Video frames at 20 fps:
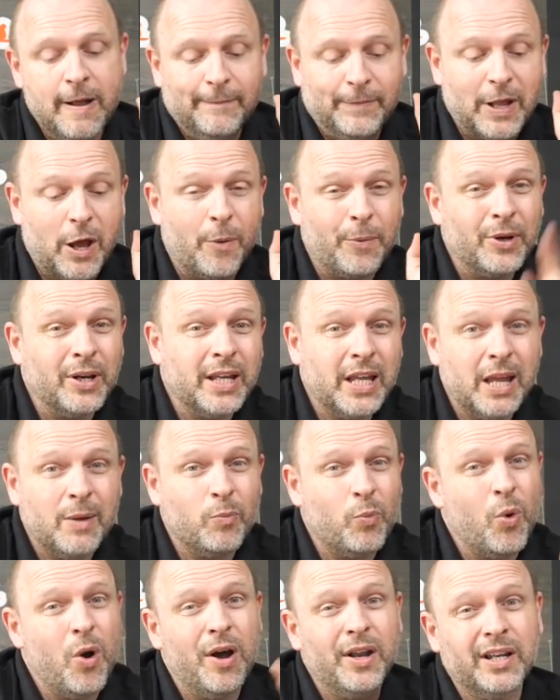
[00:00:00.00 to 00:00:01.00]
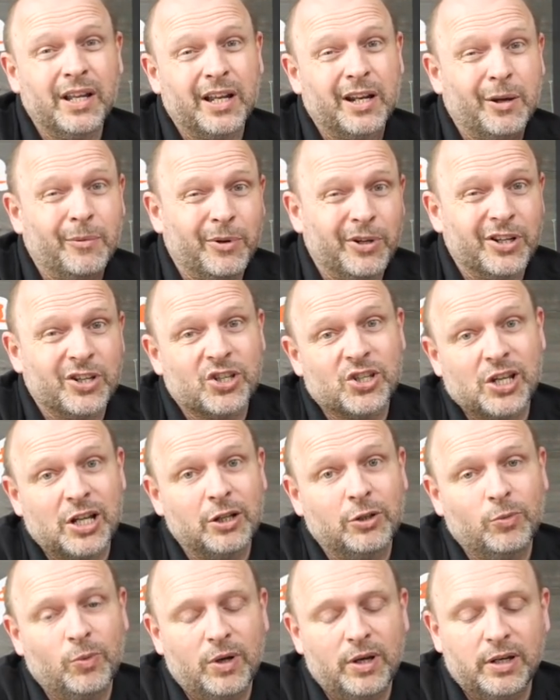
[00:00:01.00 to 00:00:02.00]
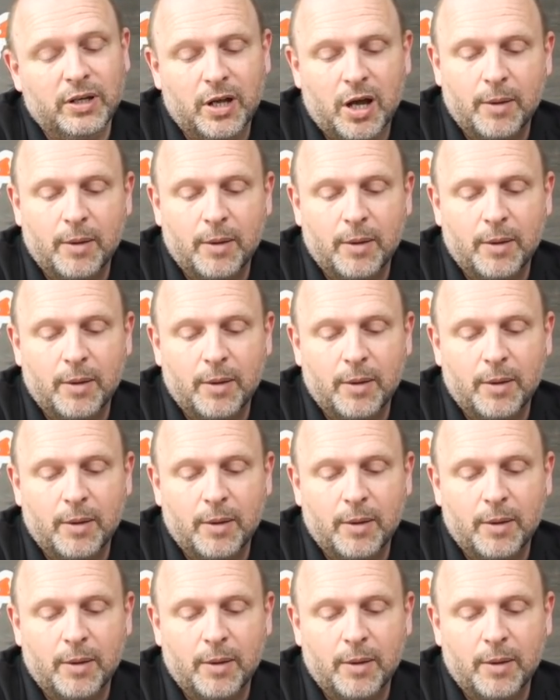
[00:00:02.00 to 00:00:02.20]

Now I'm going to keep one and I'm going to sell one.